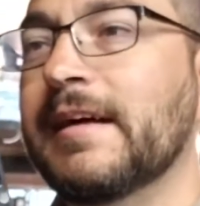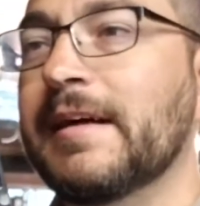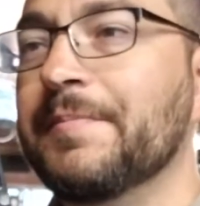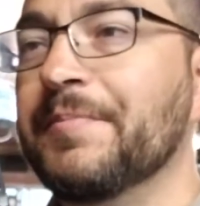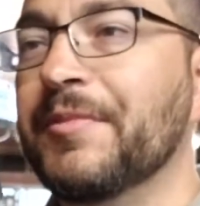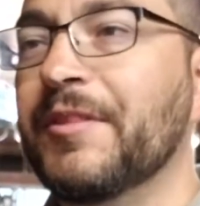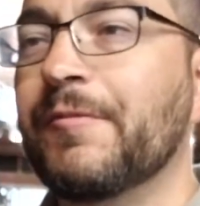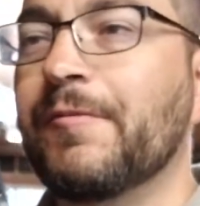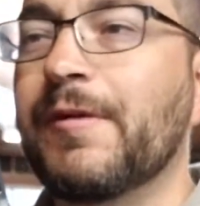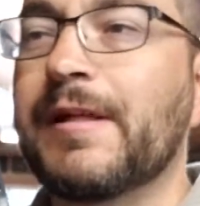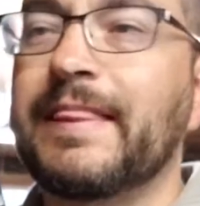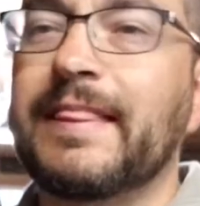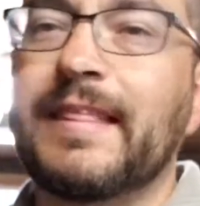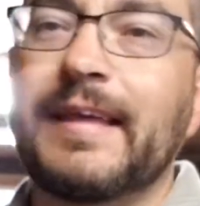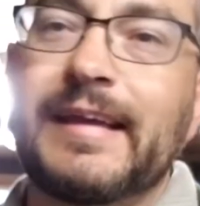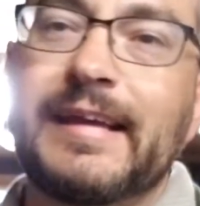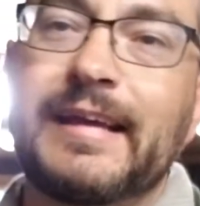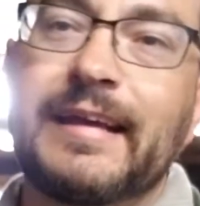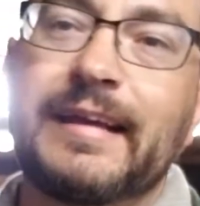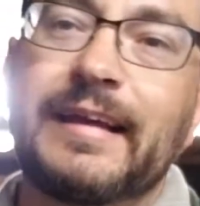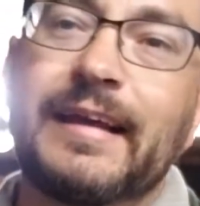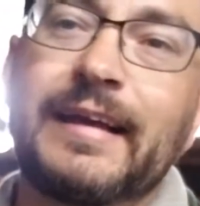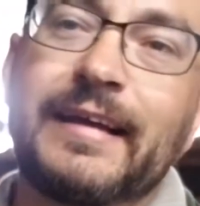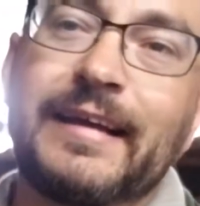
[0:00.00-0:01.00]
The one
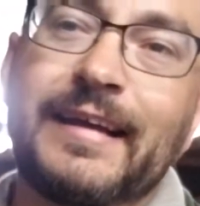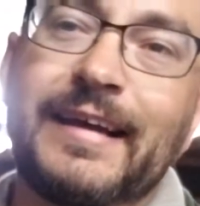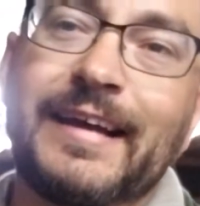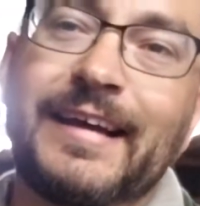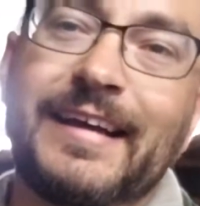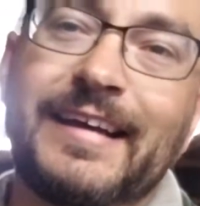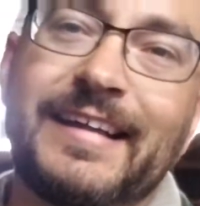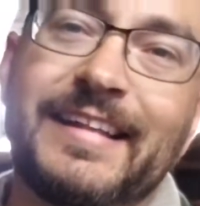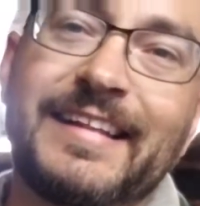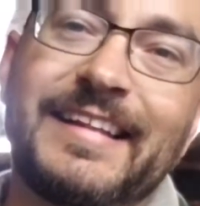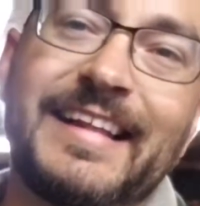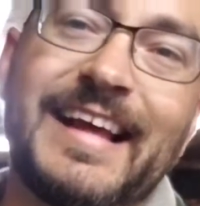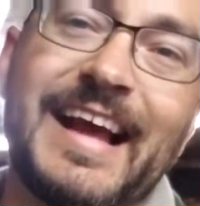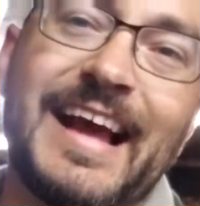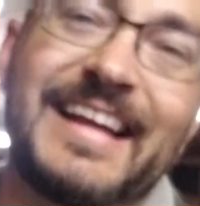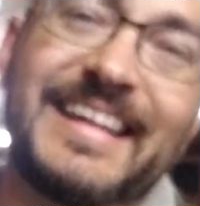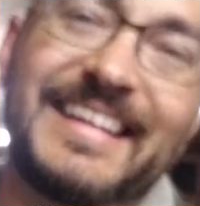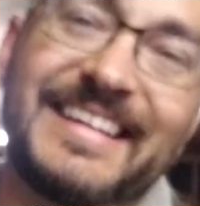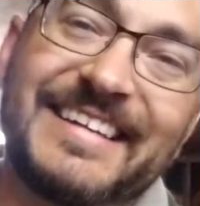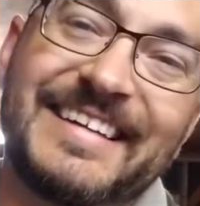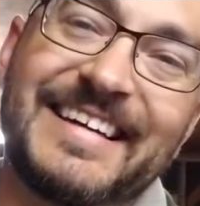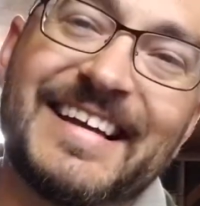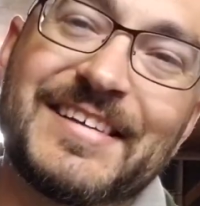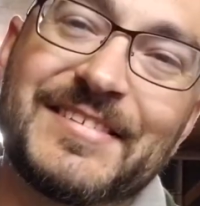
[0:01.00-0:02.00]
thing that
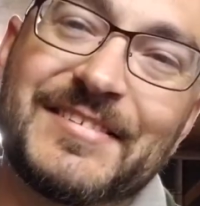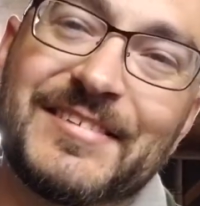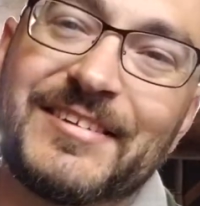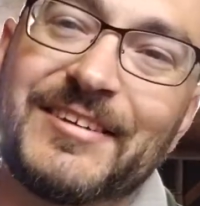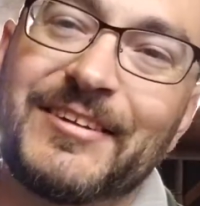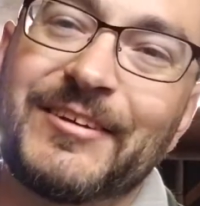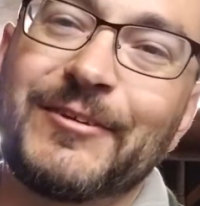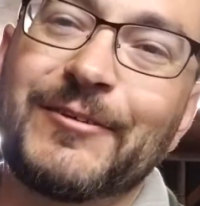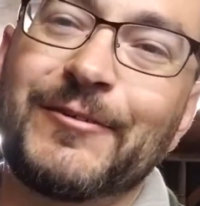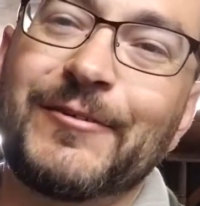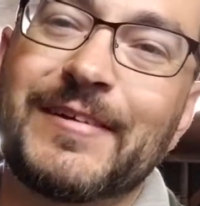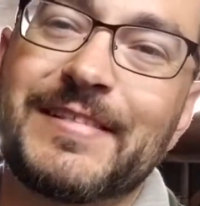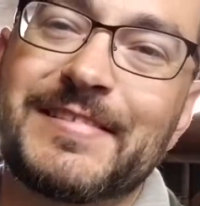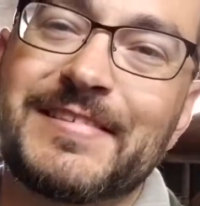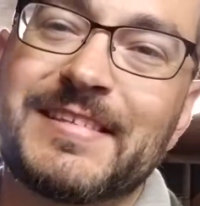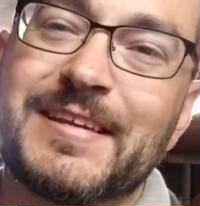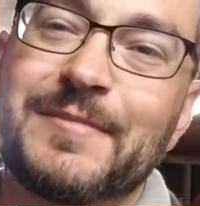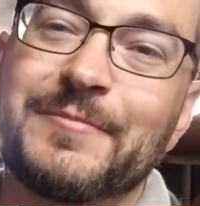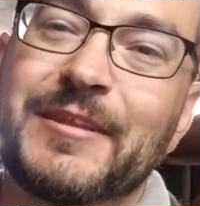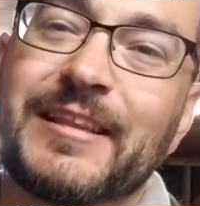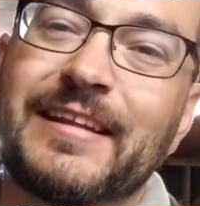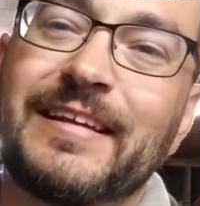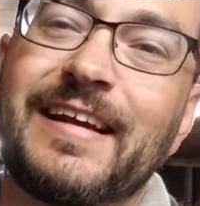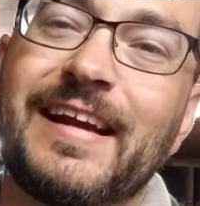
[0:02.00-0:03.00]
it doesn't do with
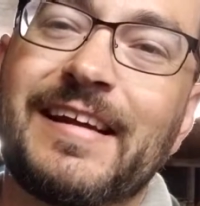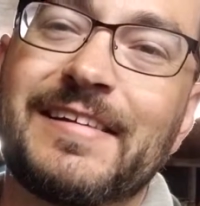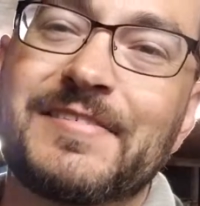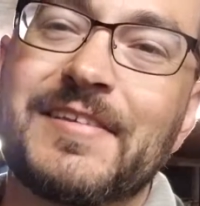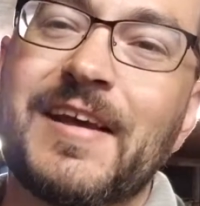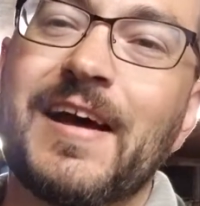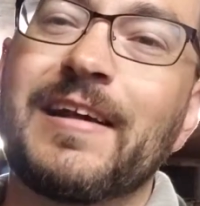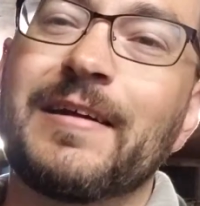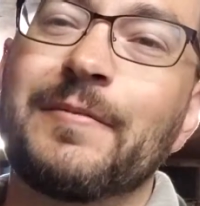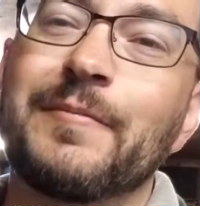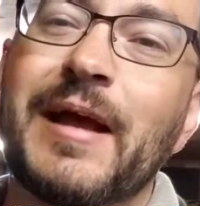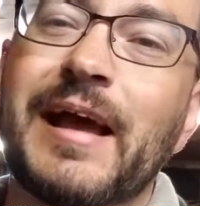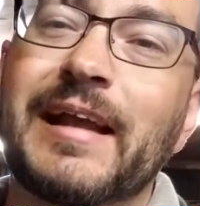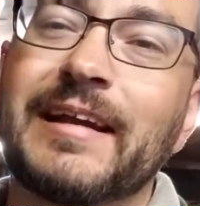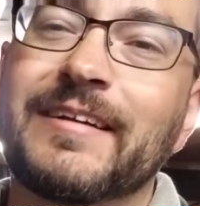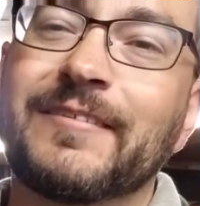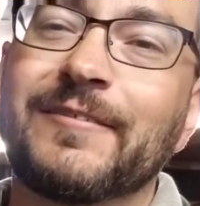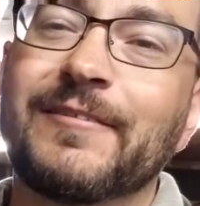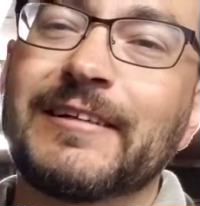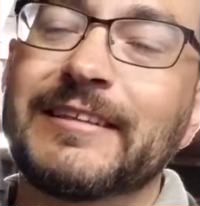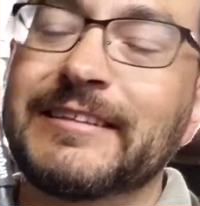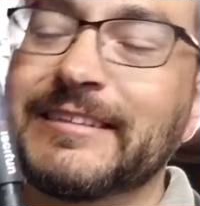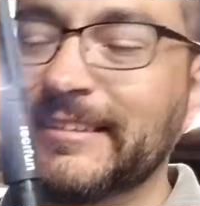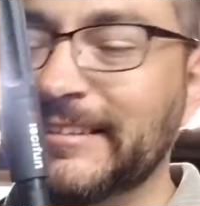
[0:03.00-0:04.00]
some of the nice automatic
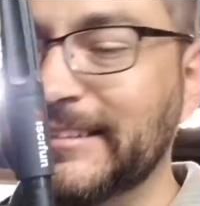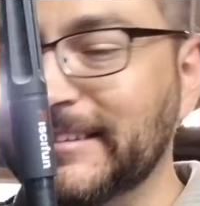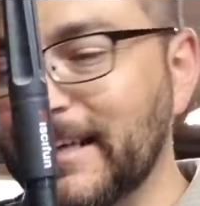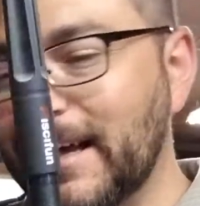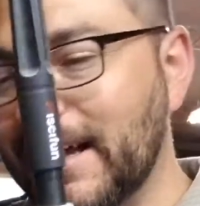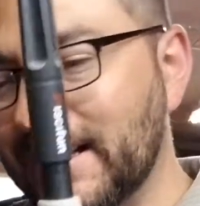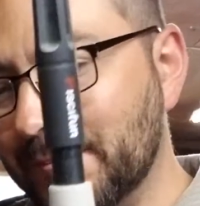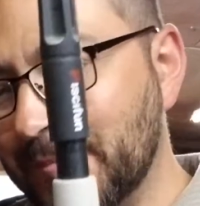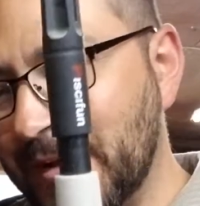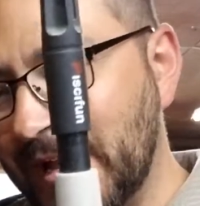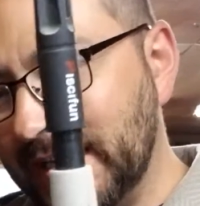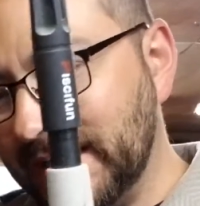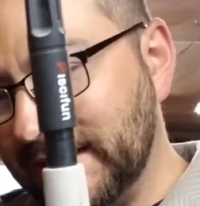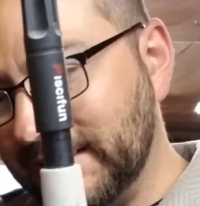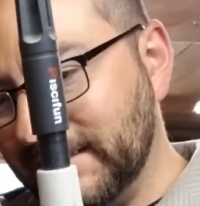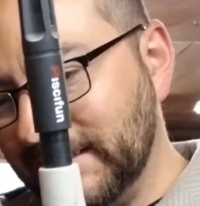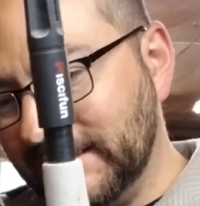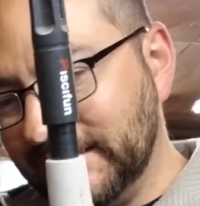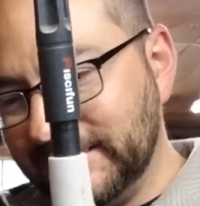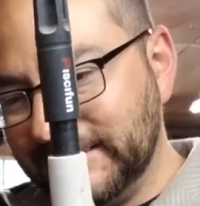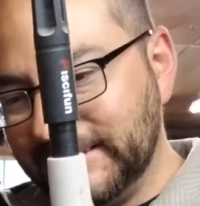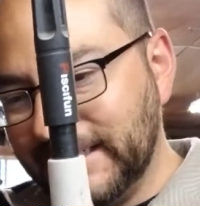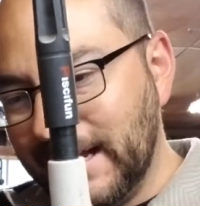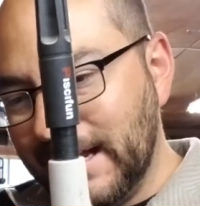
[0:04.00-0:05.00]
ones is automatically
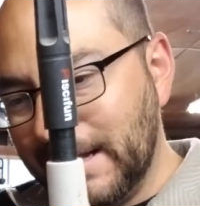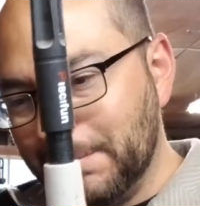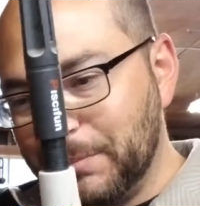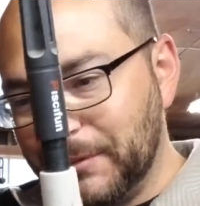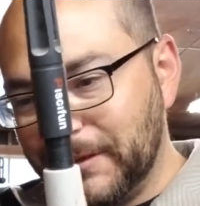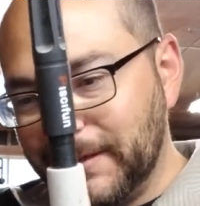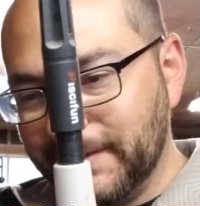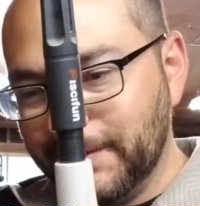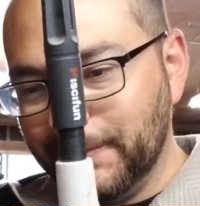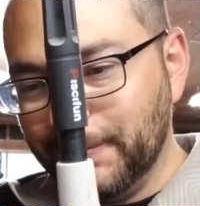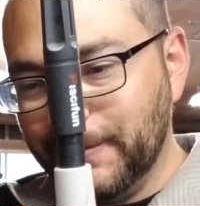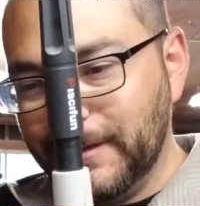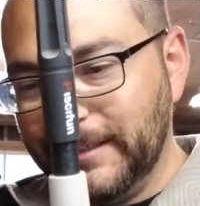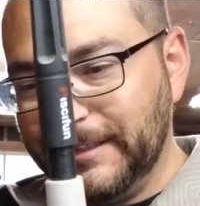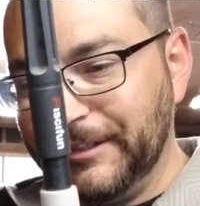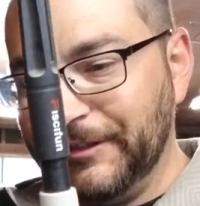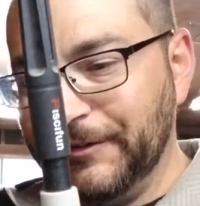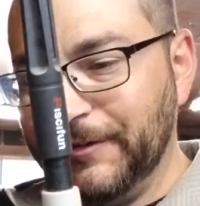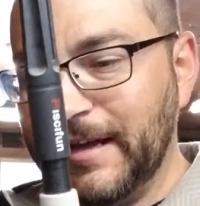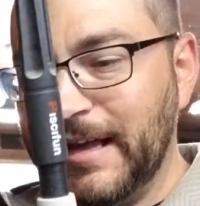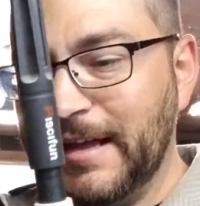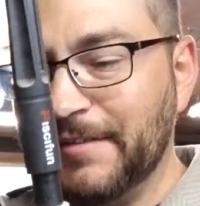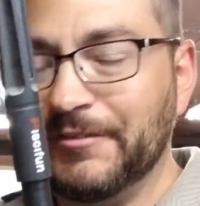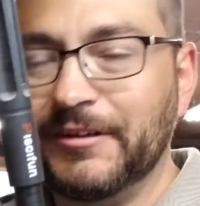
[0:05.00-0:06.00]
stop when you
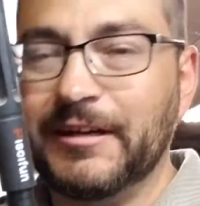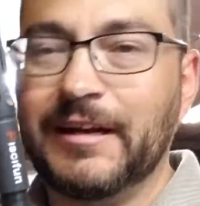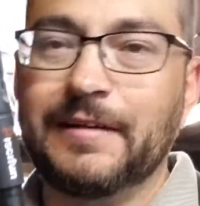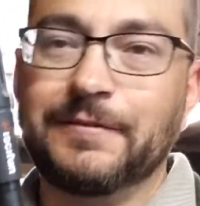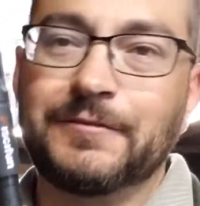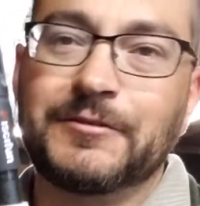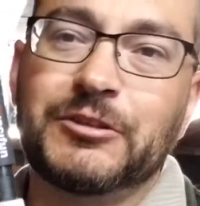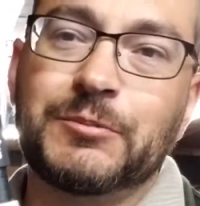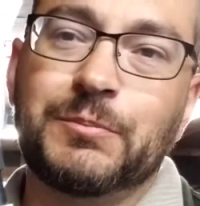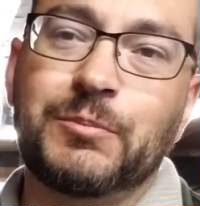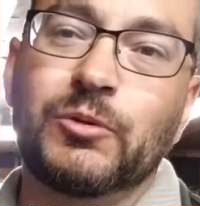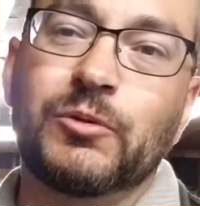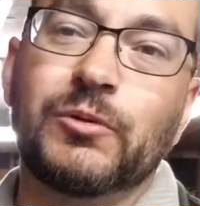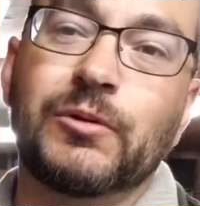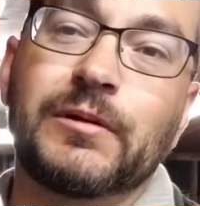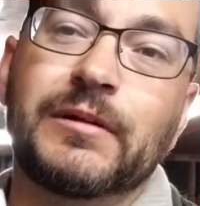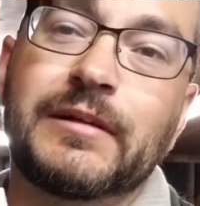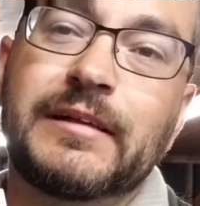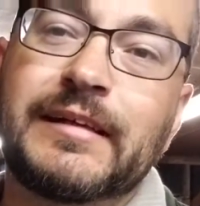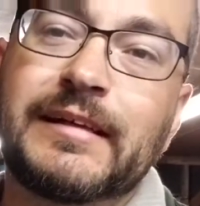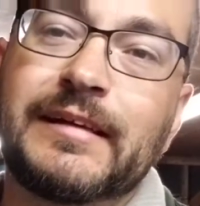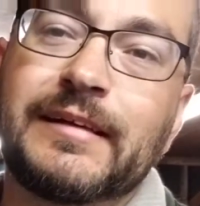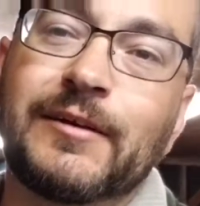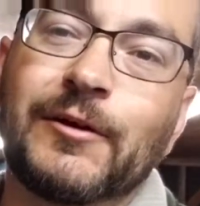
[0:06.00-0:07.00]
have enough spool
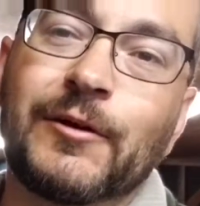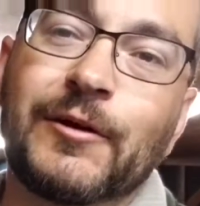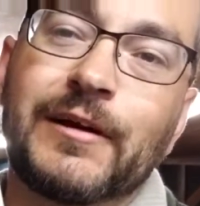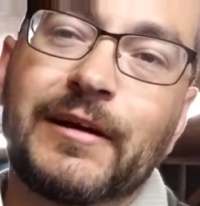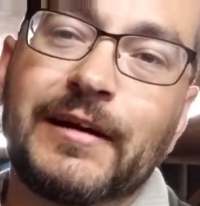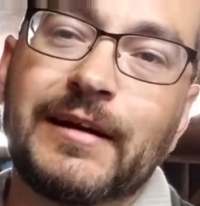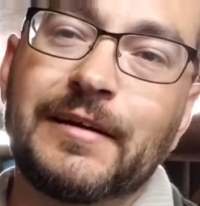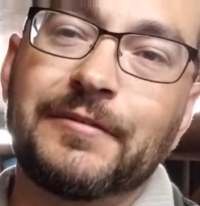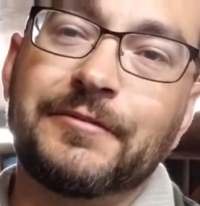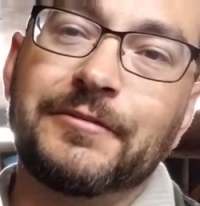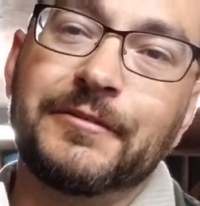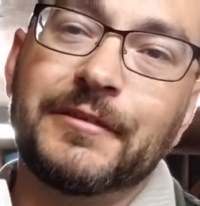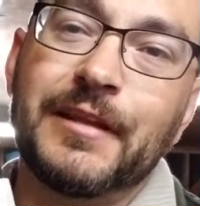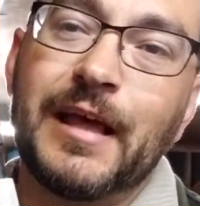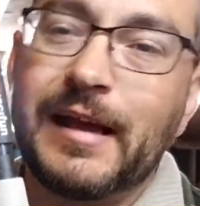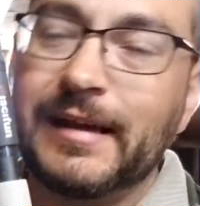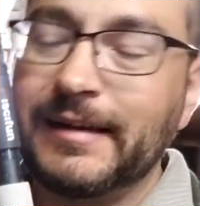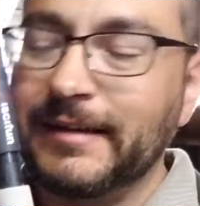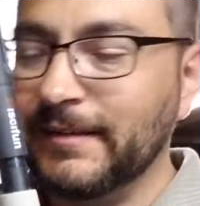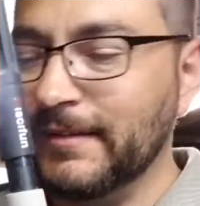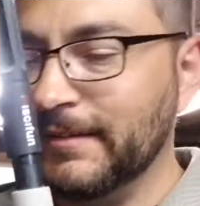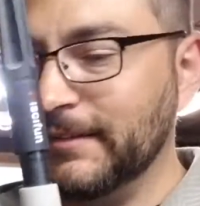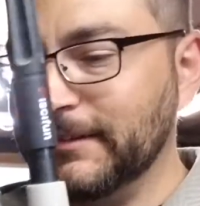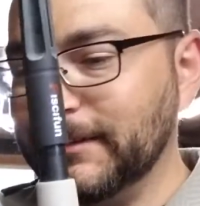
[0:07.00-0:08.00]
or enough
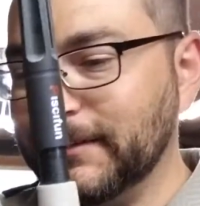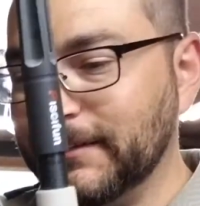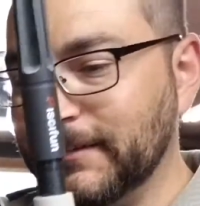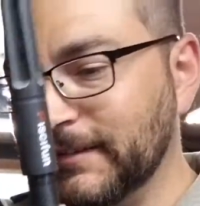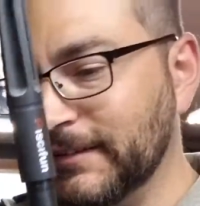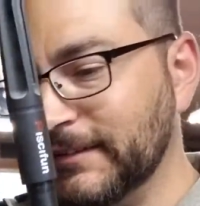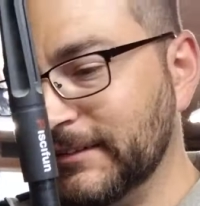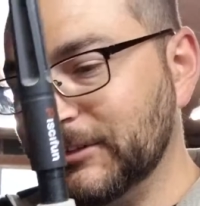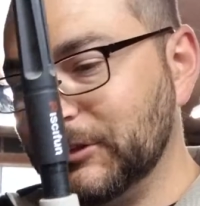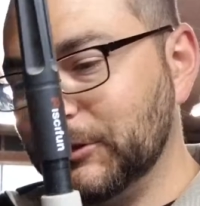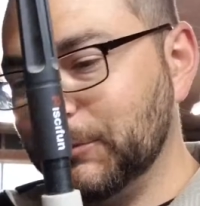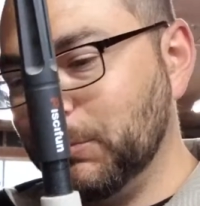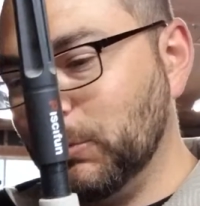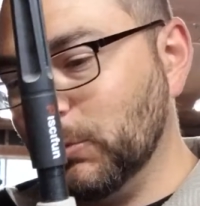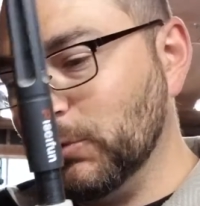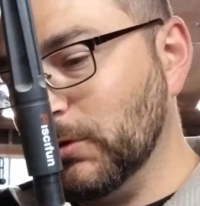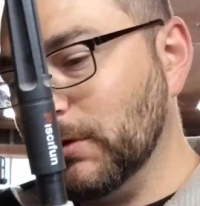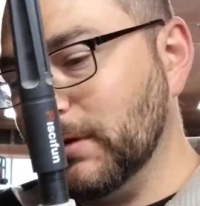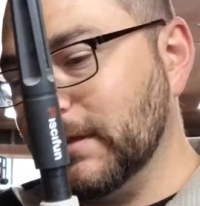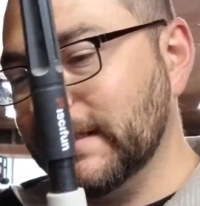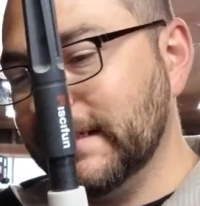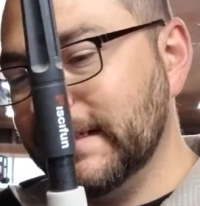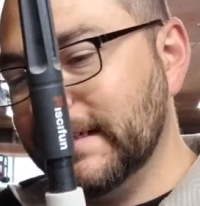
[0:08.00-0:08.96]
line on your spool.